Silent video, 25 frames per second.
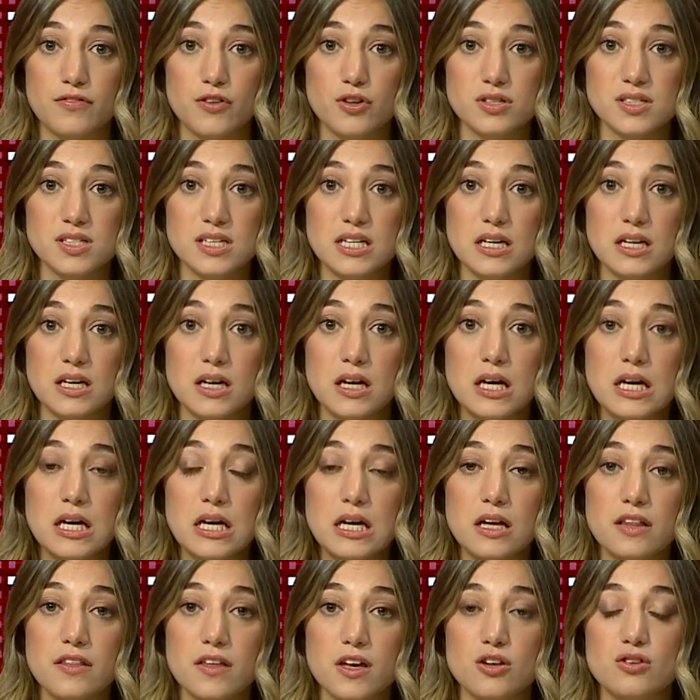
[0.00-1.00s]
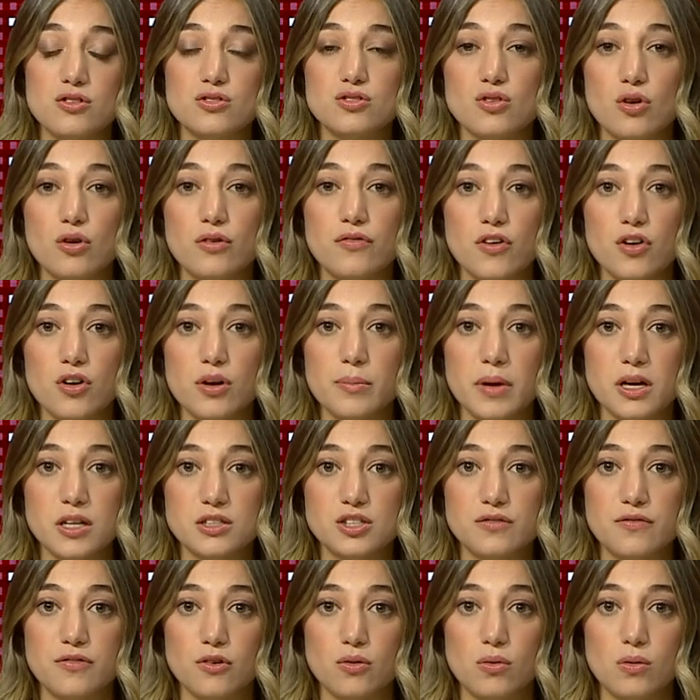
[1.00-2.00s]
Firstly, thank you so very
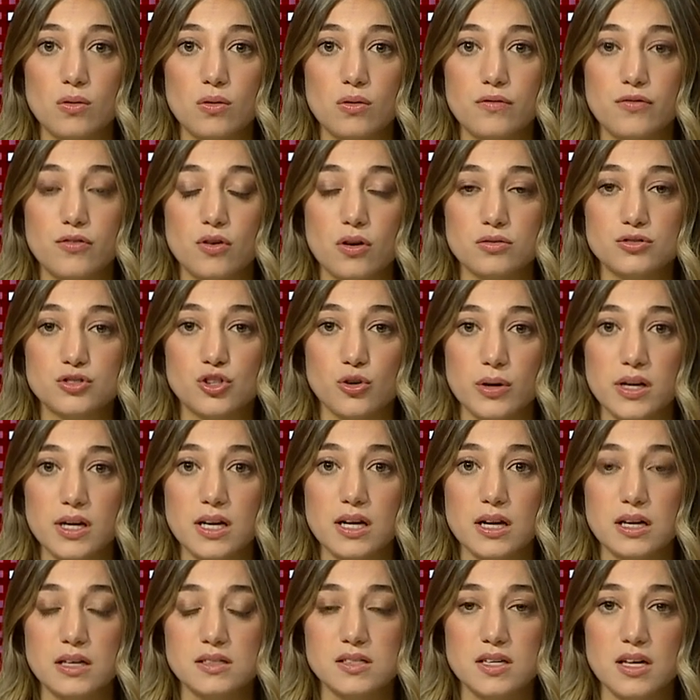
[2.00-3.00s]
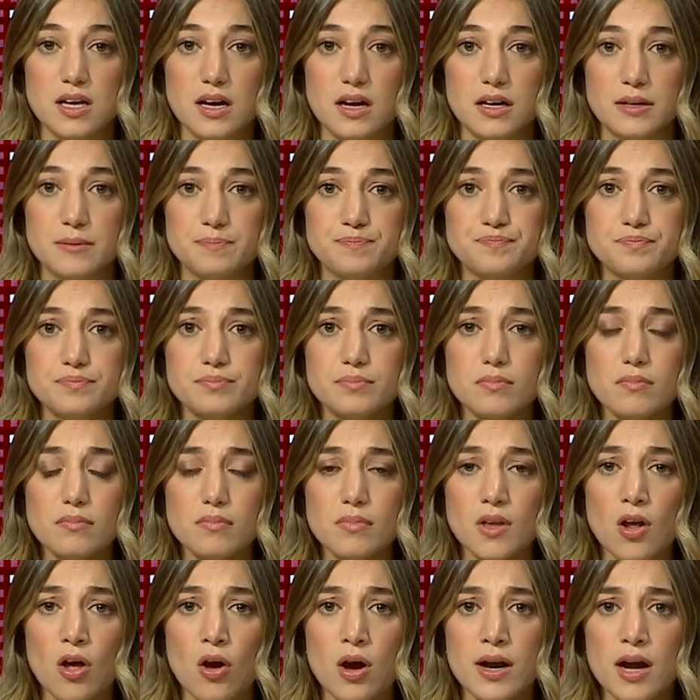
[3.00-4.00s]
much for joining us here
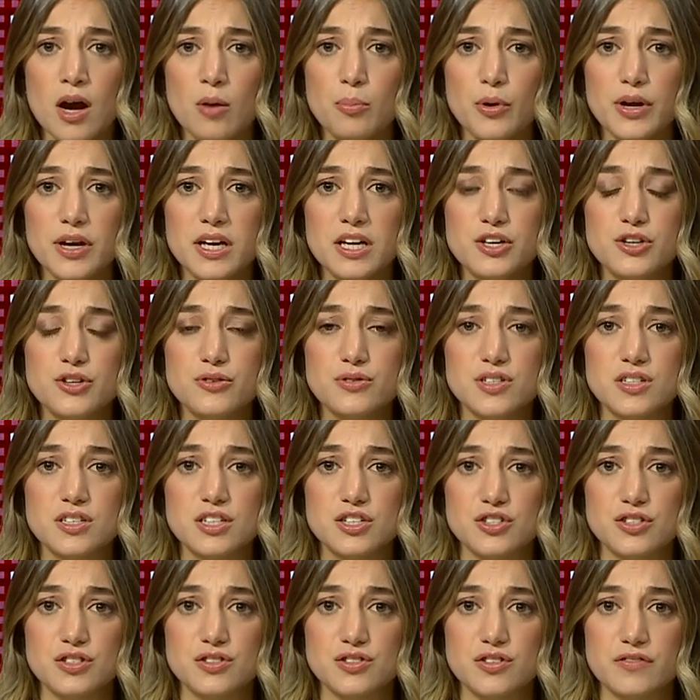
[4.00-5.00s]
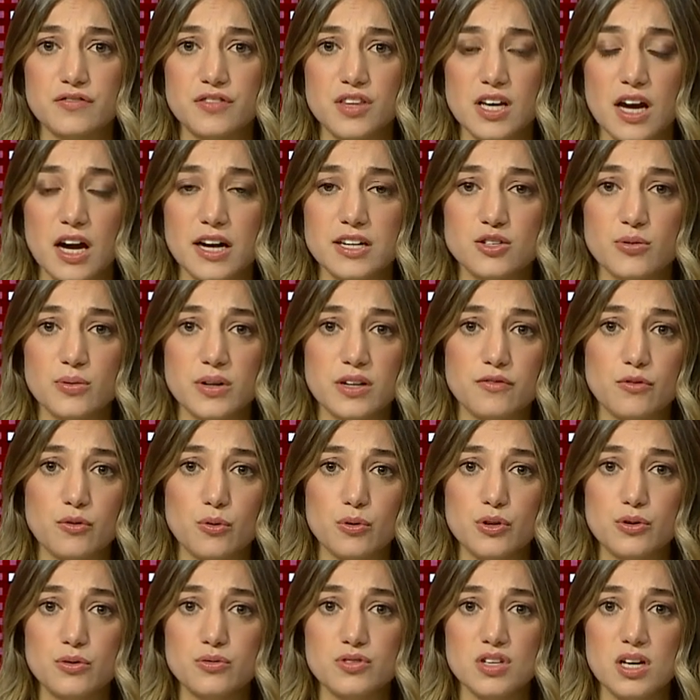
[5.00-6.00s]
on our breaking news editions of the
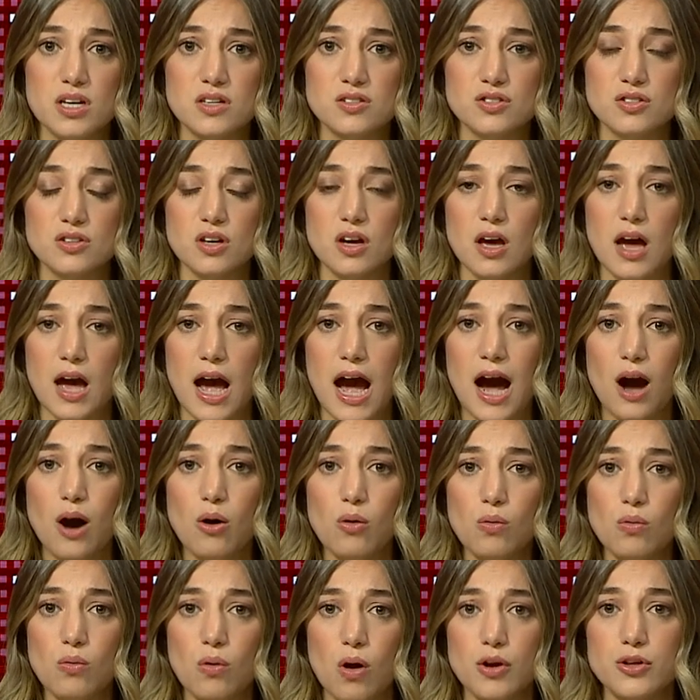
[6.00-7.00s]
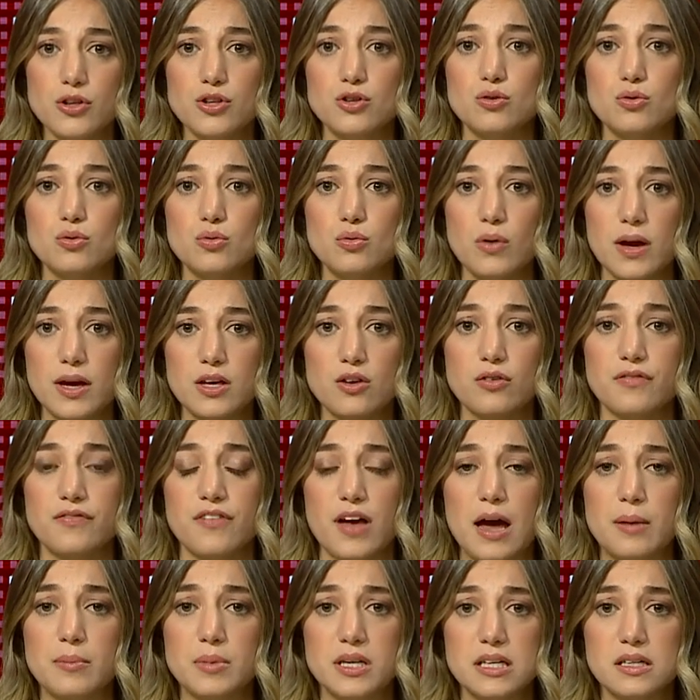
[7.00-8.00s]
I-24 News Desk. How are you and your
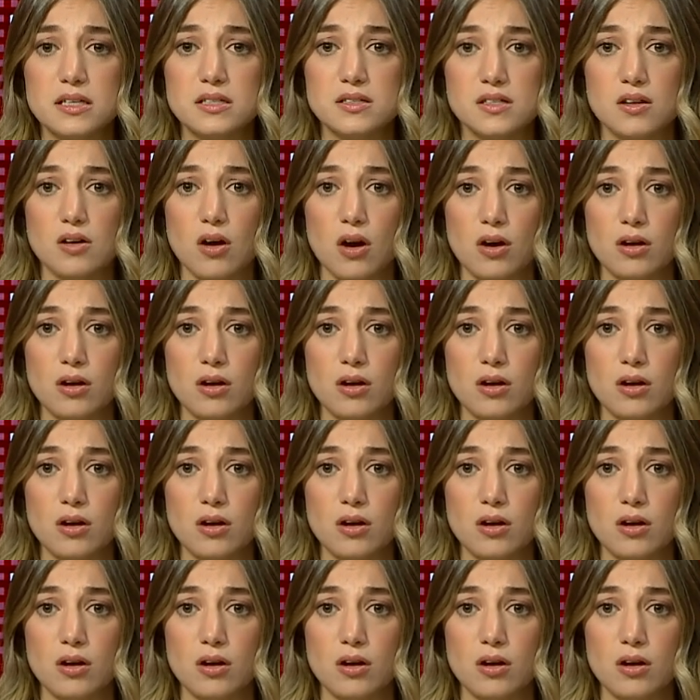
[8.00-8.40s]
family?